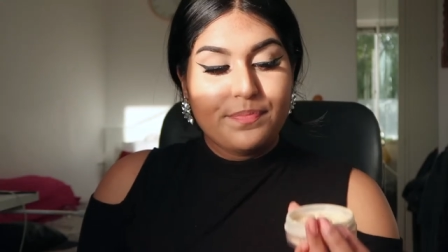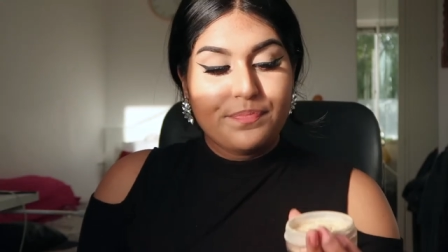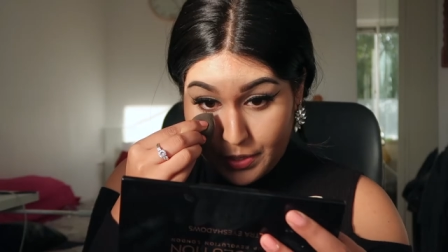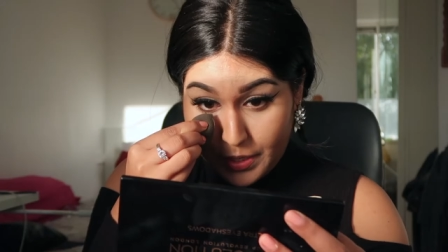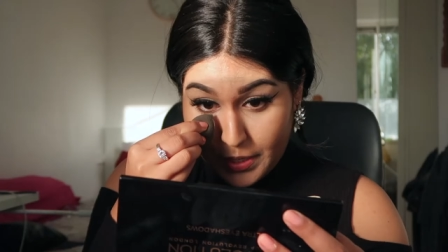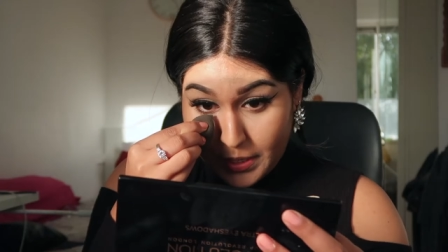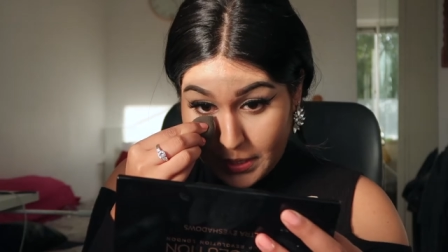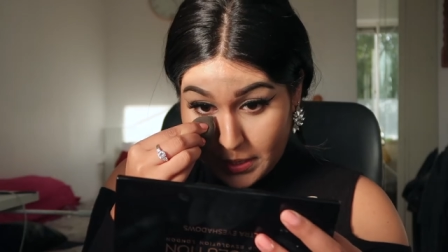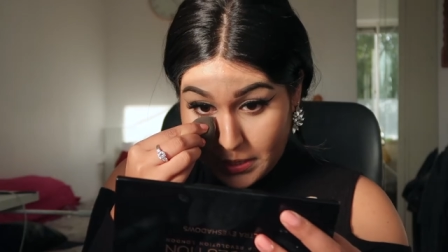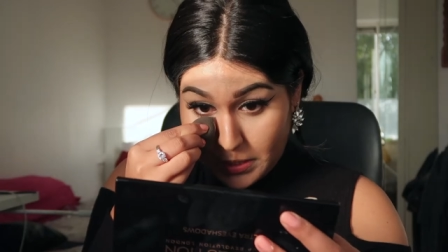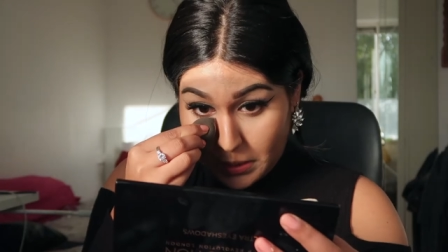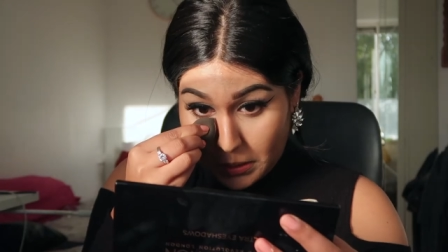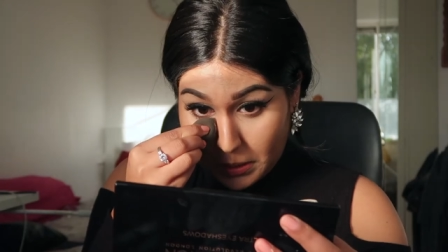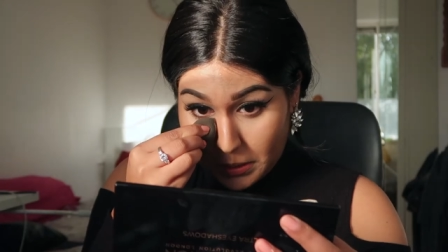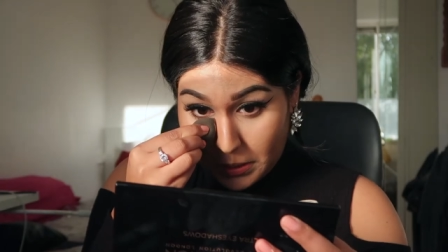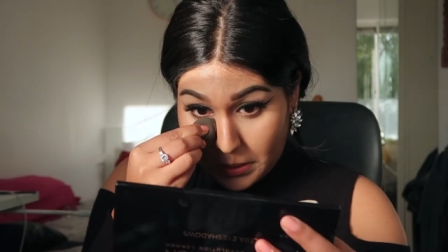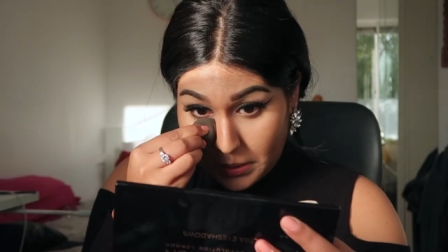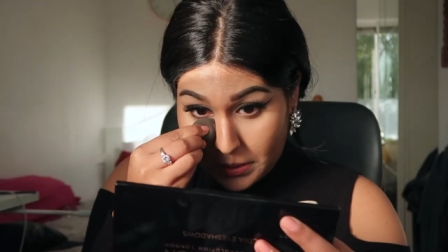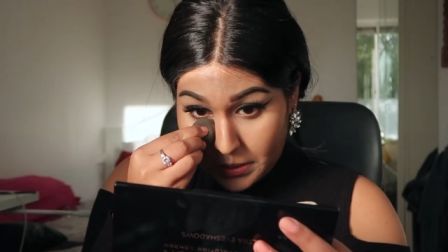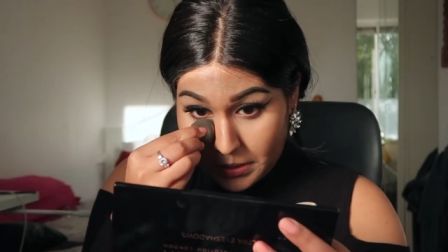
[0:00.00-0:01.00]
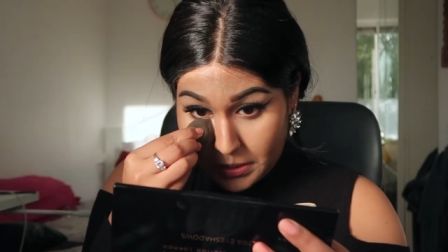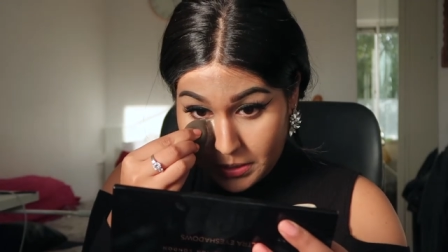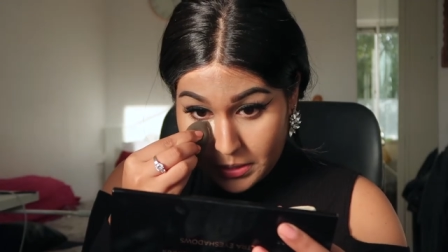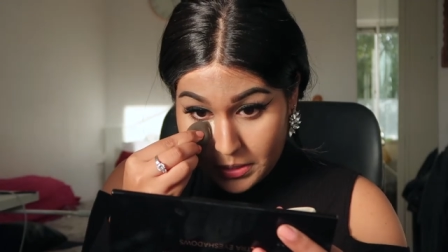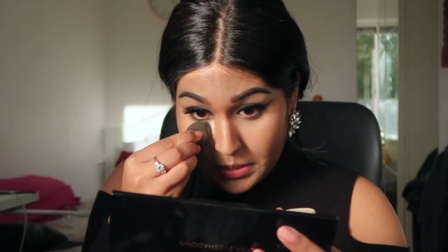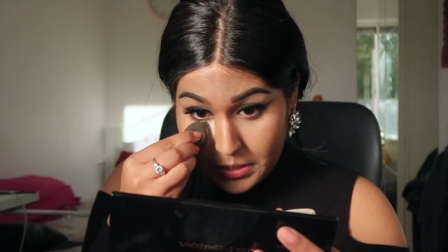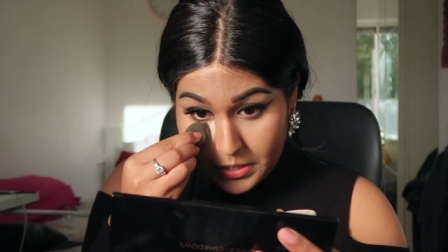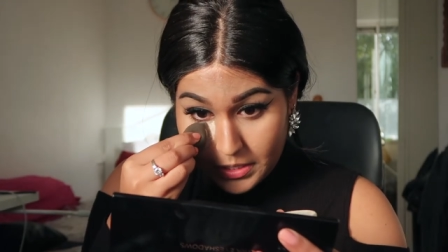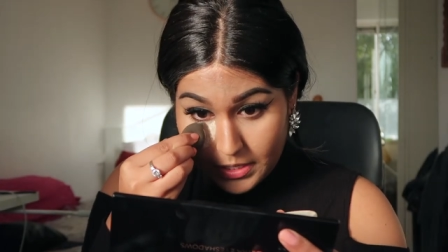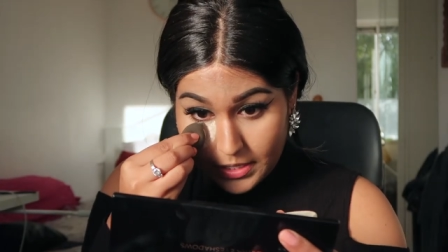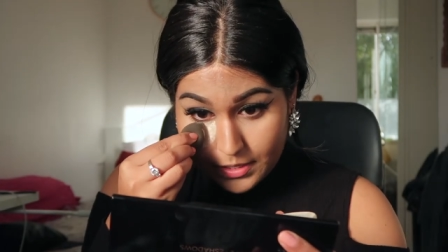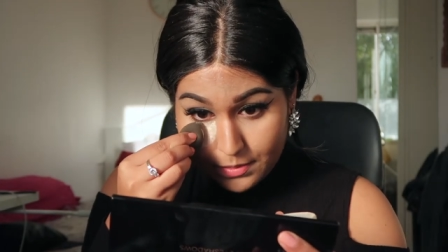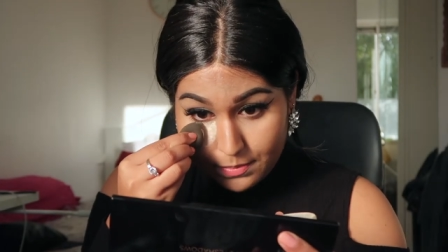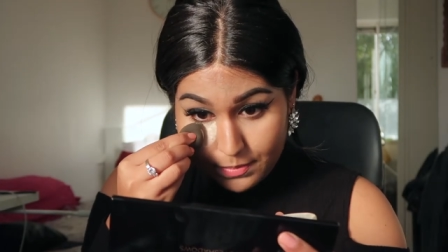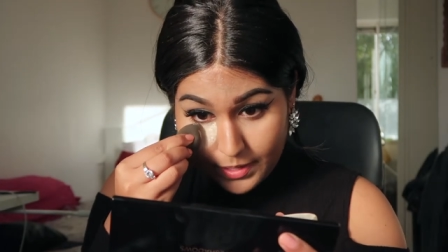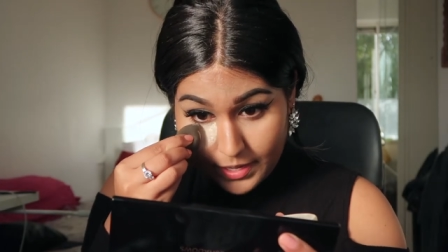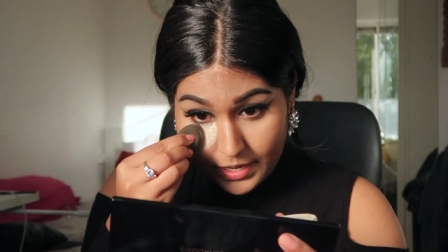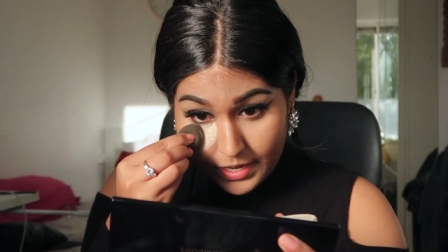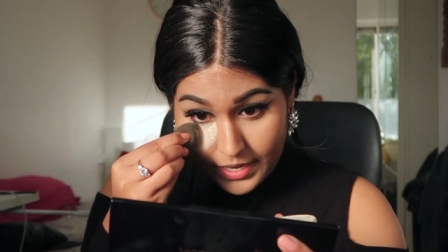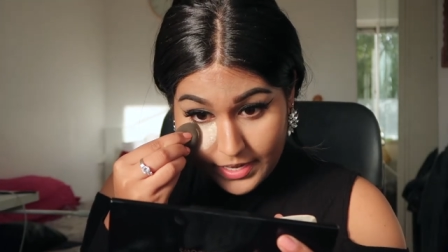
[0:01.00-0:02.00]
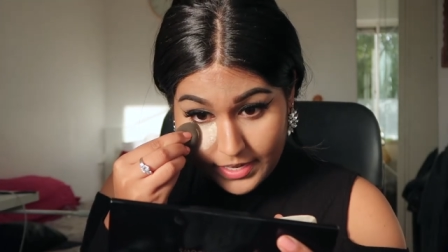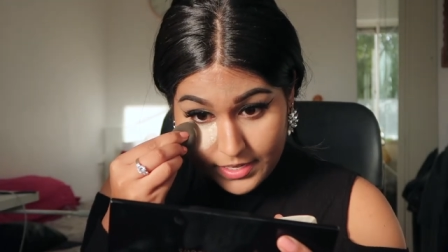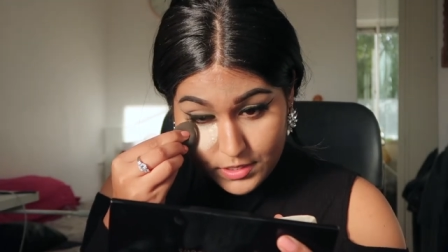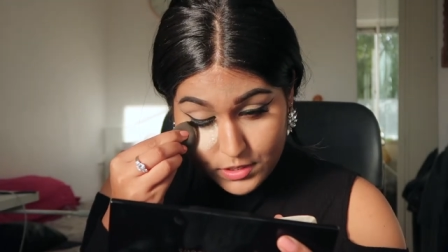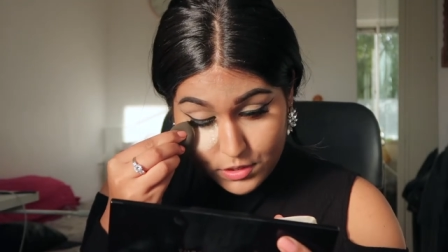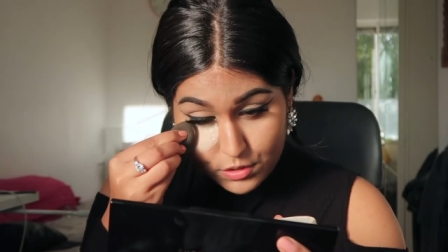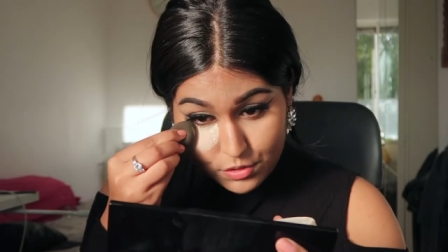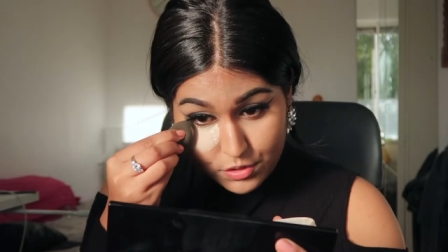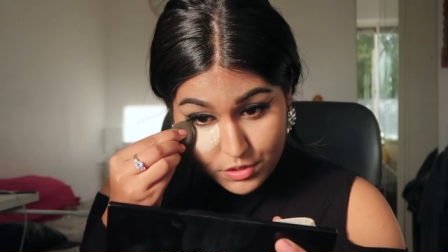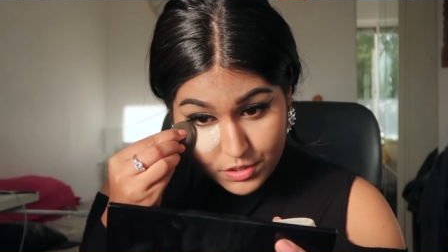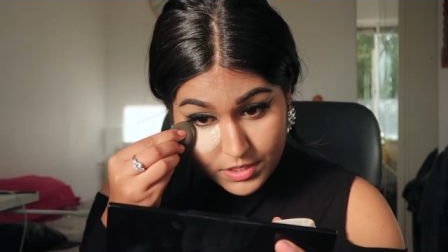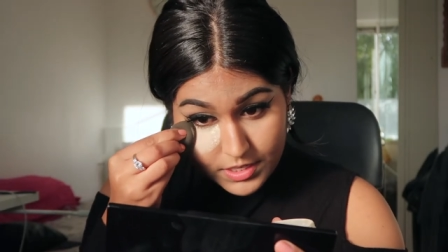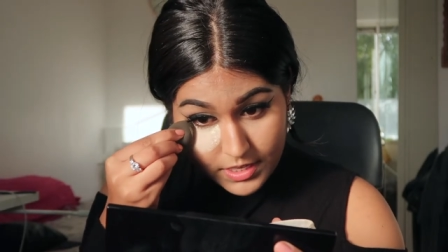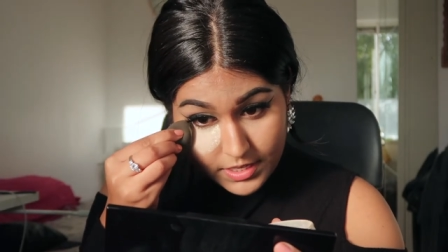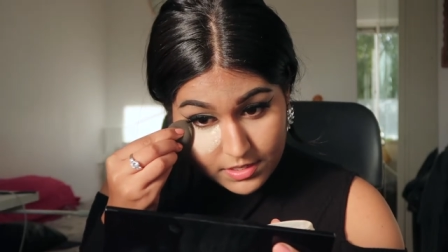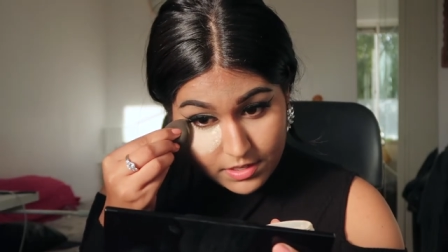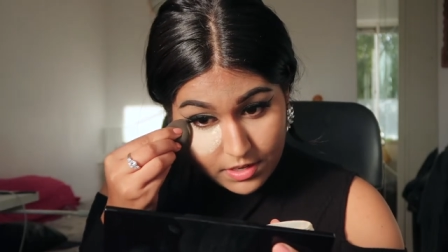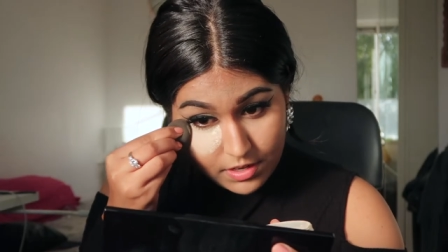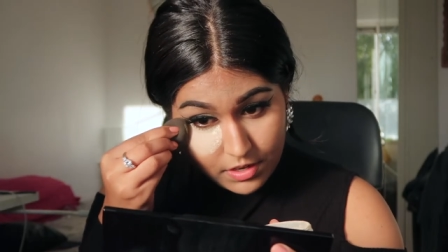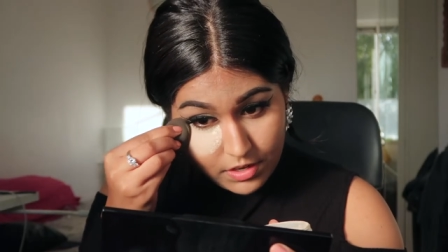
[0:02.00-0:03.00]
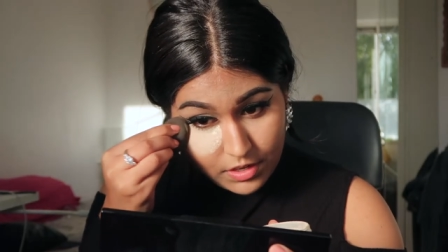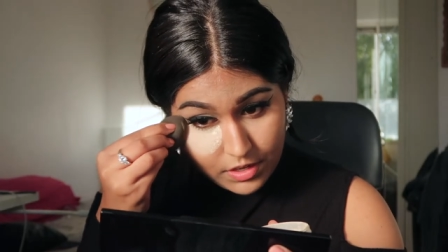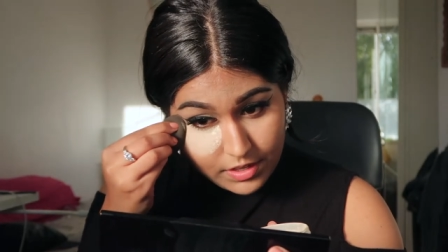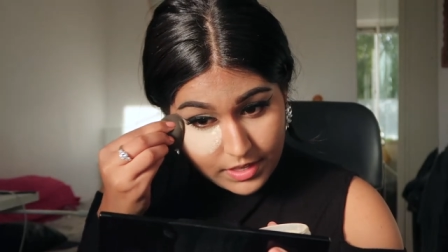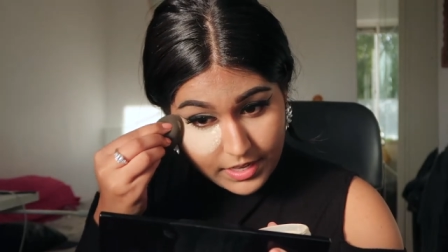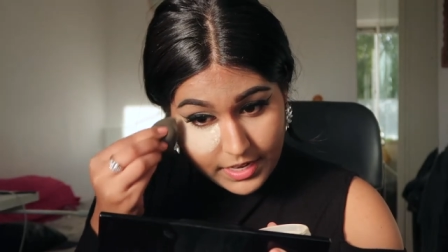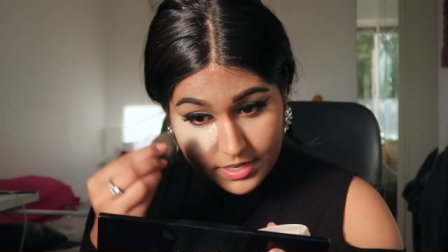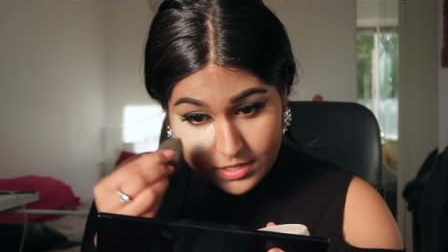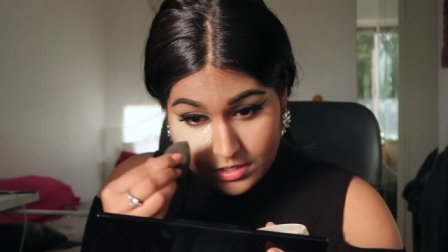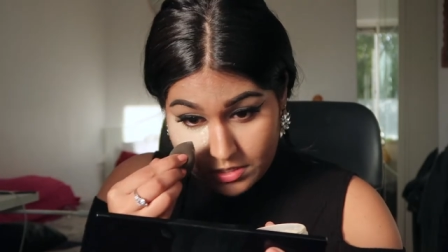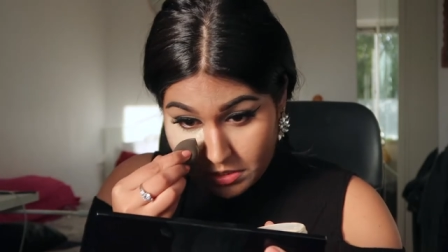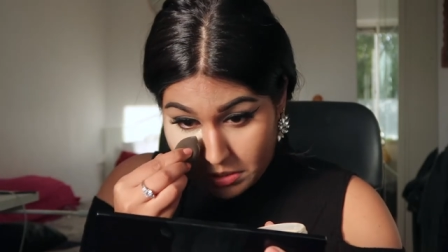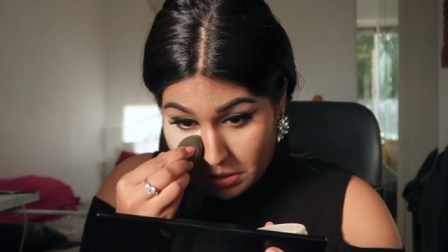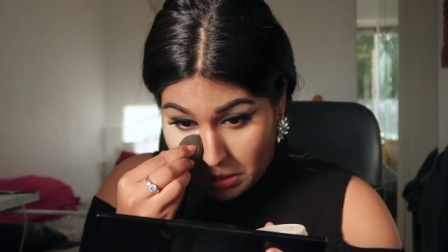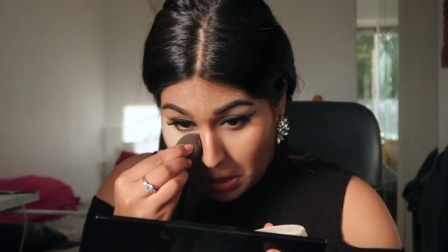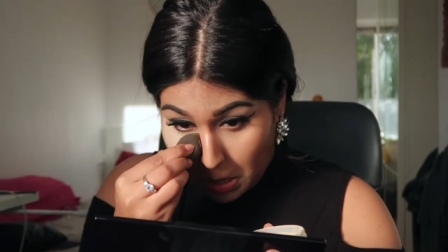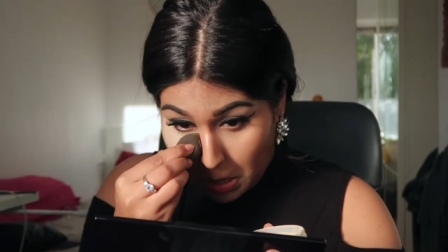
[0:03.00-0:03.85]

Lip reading: putting it underneath my eyes to set all that